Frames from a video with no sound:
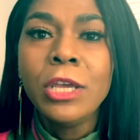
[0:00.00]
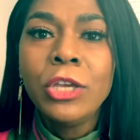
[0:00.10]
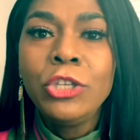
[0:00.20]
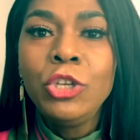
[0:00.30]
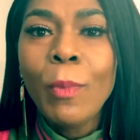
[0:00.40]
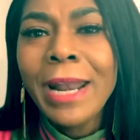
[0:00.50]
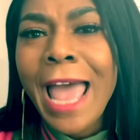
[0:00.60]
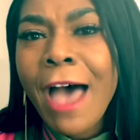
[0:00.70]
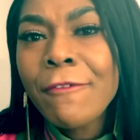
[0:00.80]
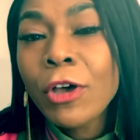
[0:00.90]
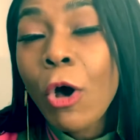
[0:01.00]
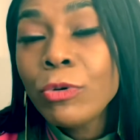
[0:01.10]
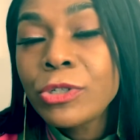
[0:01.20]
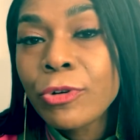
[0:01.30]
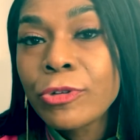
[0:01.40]
You want to have
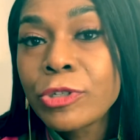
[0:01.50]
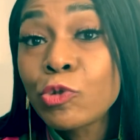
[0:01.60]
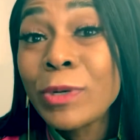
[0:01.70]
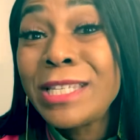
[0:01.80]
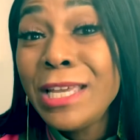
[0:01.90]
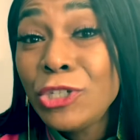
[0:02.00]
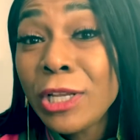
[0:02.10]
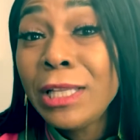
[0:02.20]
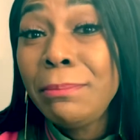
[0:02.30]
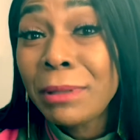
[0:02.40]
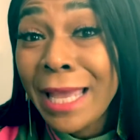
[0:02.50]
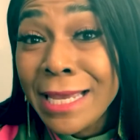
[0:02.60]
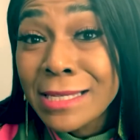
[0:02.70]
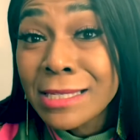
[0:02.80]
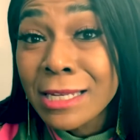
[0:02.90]
coasters strategically
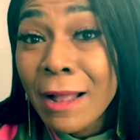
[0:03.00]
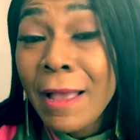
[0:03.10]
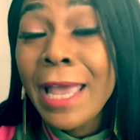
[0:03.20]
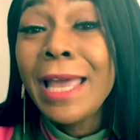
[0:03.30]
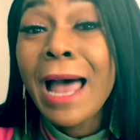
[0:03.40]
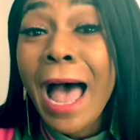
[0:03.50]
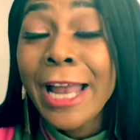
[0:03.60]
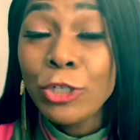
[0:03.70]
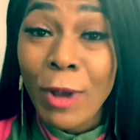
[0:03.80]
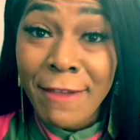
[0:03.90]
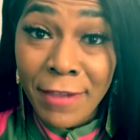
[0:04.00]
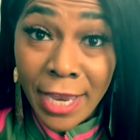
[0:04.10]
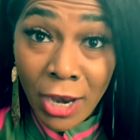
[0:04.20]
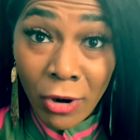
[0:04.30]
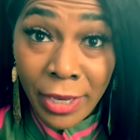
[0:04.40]
placed in high traffic
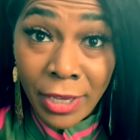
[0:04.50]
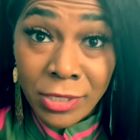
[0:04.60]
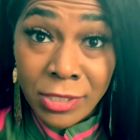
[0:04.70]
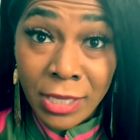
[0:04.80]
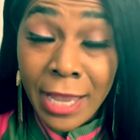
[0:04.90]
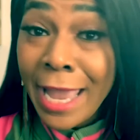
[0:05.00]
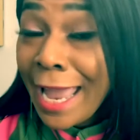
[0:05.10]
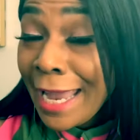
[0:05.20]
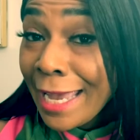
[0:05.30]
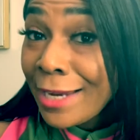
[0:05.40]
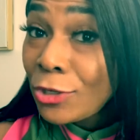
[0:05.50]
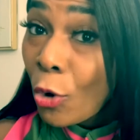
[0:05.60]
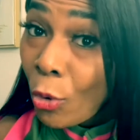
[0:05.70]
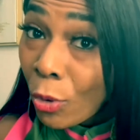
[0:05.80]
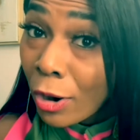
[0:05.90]
areas and
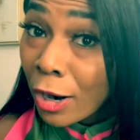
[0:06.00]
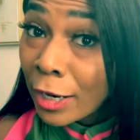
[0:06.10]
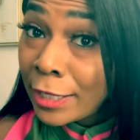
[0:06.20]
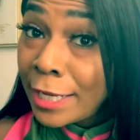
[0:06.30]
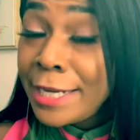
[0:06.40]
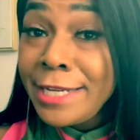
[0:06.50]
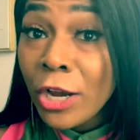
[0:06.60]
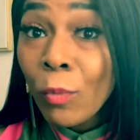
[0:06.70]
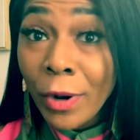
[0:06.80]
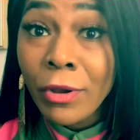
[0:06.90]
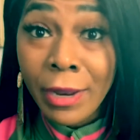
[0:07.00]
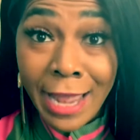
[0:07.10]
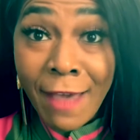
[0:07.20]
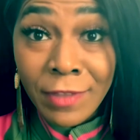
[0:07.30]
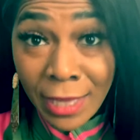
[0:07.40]
or near where you're going
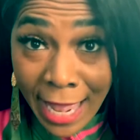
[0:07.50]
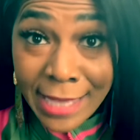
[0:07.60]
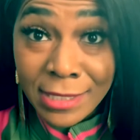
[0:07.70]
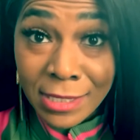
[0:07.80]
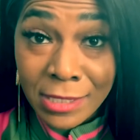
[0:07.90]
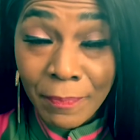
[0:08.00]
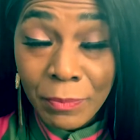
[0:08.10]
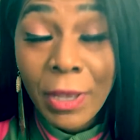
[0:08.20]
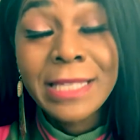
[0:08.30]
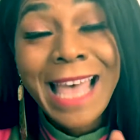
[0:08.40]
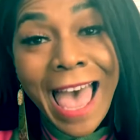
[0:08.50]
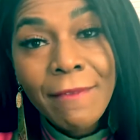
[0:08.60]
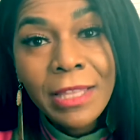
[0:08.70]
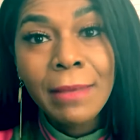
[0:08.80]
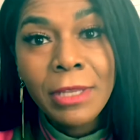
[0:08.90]
to have the glasses. Because
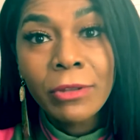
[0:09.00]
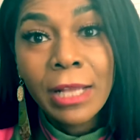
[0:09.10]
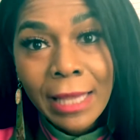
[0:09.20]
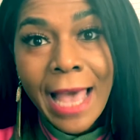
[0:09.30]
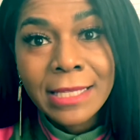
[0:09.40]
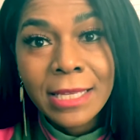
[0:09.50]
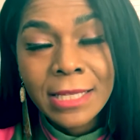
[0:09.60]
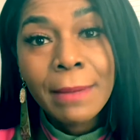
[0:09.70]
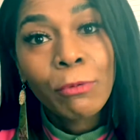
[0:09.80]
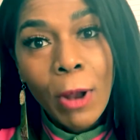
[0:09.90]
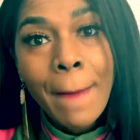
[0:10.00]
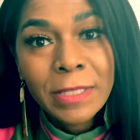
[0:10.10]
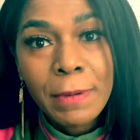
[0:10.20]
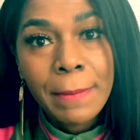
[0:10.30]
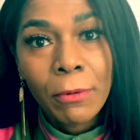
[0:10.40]
having them near the glasses, it
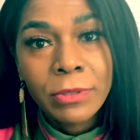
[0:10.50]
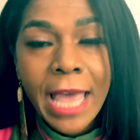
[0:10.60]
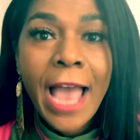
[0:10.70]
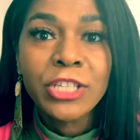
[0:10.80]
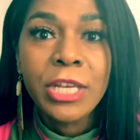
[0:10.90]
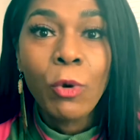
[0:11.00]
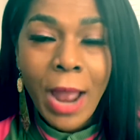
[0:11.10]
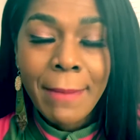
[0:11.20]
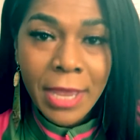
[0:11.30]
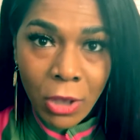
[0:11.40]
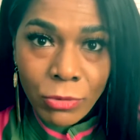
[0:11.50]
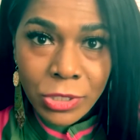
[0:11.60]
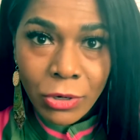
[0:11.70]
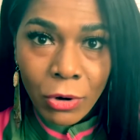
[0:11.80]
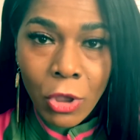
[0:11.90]
prompts people to actually grab a coaster.